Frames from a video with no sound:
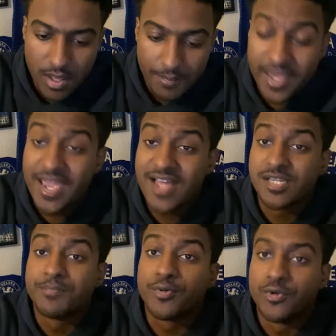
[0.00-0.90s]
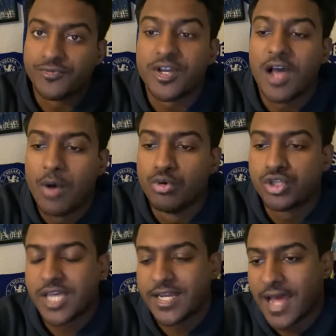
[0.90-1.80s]
But he has improved. I will
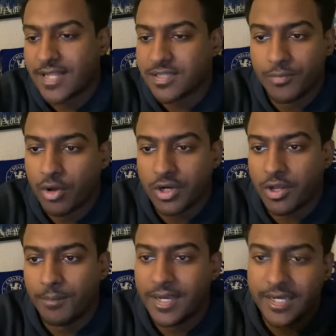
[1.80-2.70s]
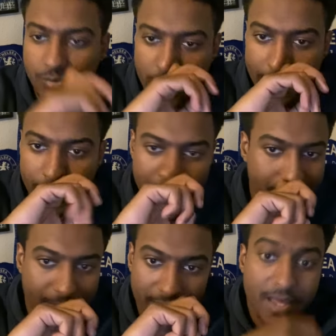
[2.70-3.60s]
say that. I'm not going to completely rip on him.
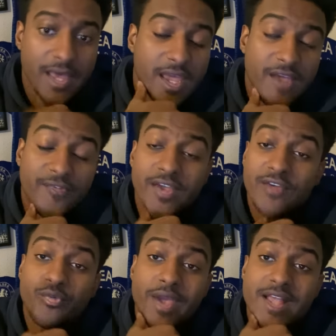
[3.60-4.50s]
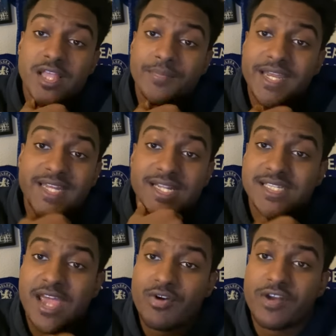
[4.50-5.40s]
But if we end up needing to
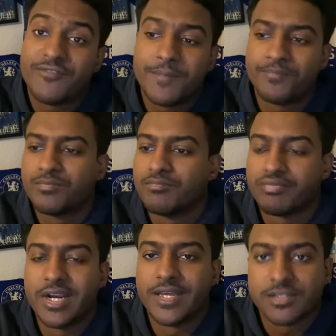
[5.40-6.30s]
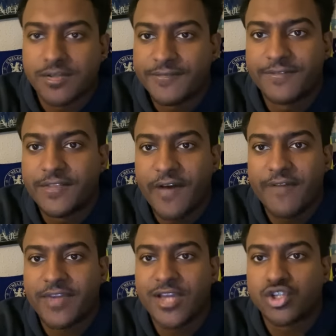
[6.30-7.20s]
get rid of him, brilliant.
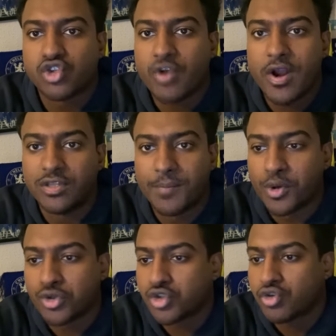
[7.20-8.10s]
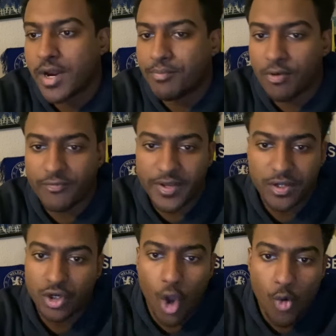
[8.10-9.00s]
55k straight on the book, straight
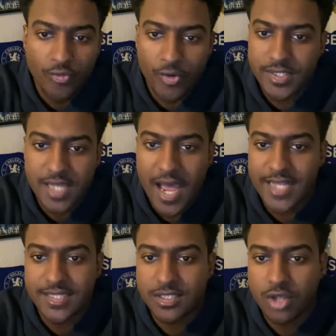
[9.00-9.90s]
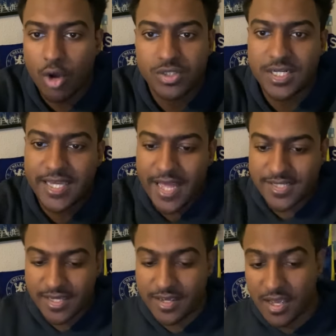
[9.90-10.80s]
profit. Go for it. I totally get
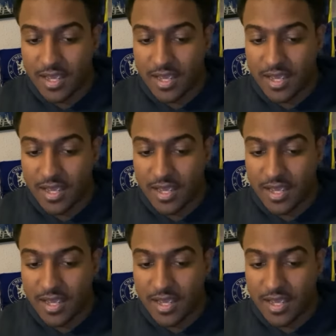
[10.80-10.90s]
it.